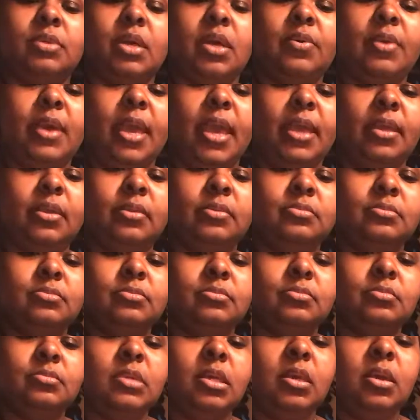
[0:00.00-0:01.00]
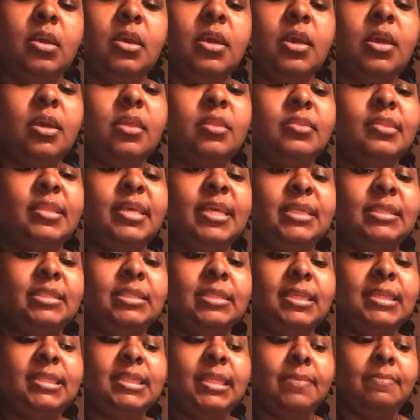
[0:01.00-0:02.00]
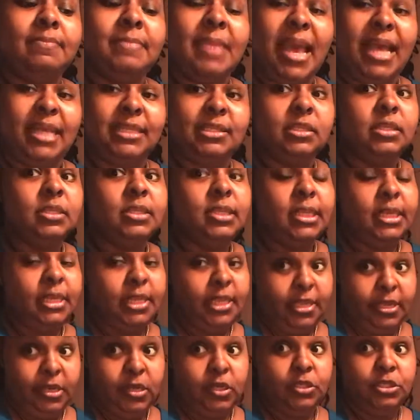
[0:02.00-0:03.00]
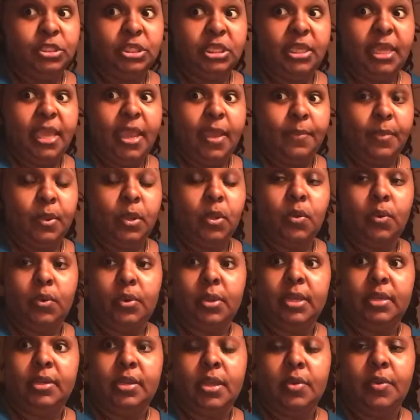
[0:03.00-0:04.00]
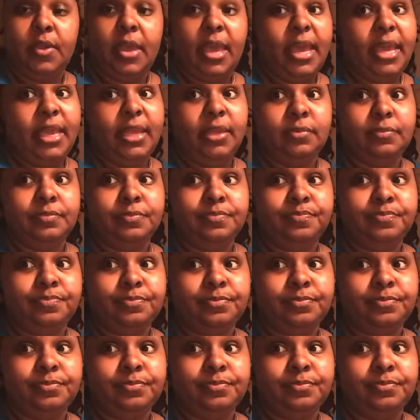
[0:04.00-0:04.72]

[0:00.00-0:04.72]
okay. This is a masculine energy, Capricorn, okay?